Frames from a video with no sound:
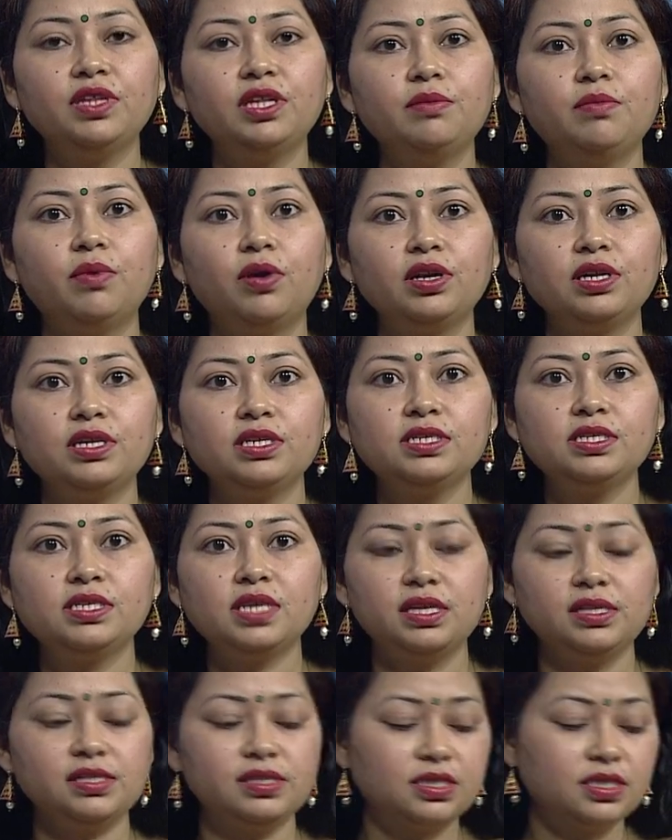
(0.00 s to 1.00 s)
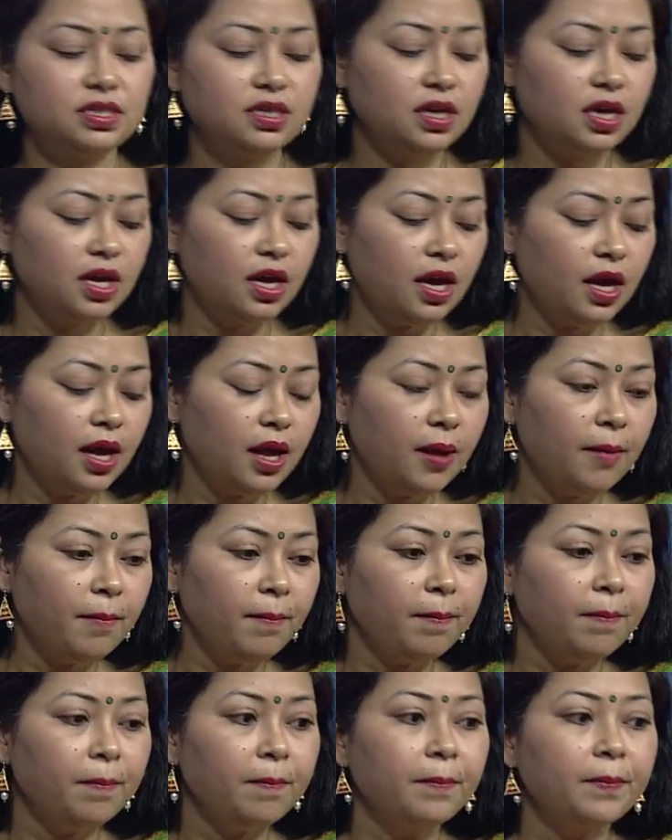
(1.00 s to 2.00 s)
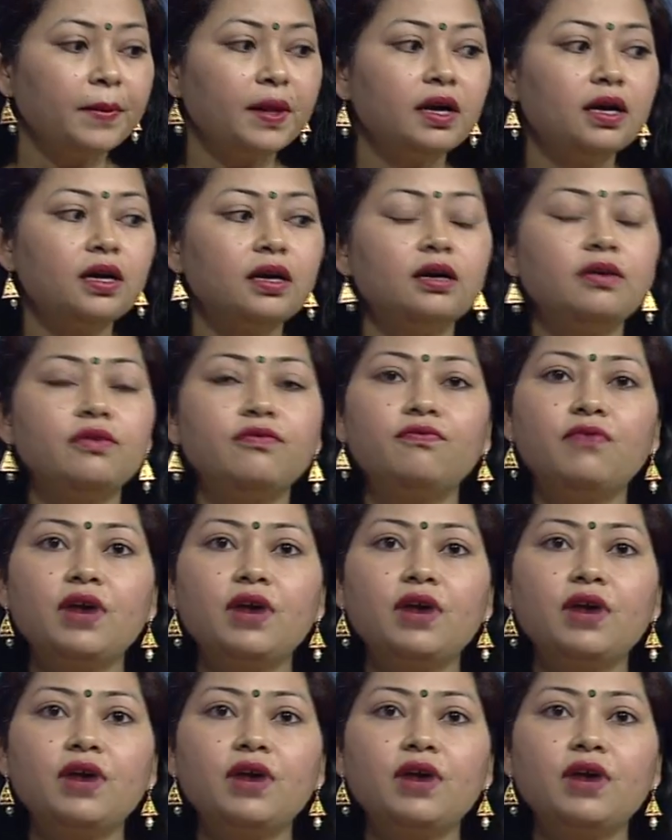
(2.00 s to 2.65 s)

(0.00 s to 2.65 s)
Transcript: with the body cells. Uh,